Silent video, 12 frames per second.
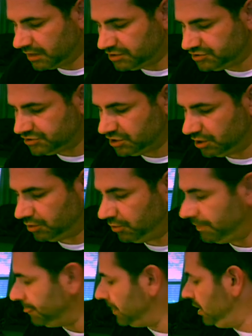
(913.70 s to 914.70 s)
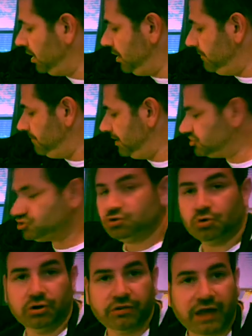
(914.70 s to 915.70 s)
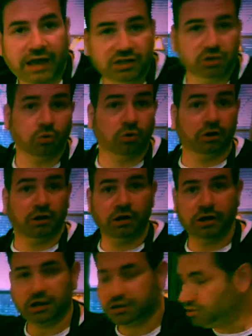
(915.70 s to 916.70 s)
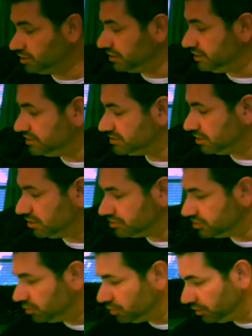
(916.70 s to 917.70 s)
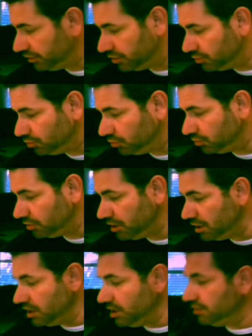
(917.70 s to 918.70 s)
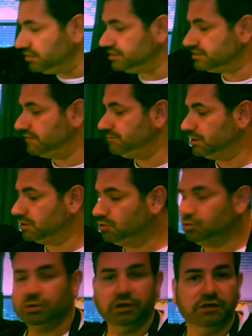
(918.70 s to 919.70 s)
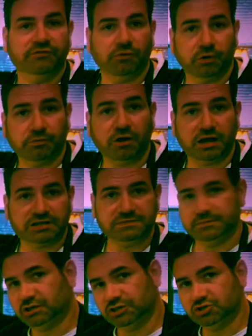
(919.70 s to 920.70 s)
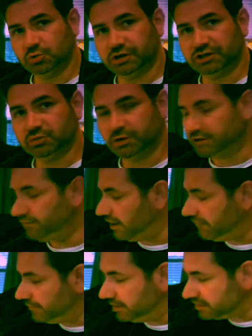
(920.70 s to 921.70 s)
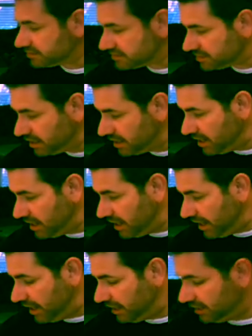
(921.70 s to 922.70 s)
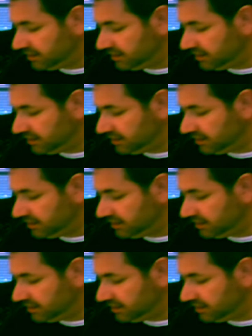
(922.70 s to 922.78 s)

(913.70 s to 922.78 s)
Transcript: So make sure that your cookies are totally cool. These have been cooling for approximately 20-25 minutes. And I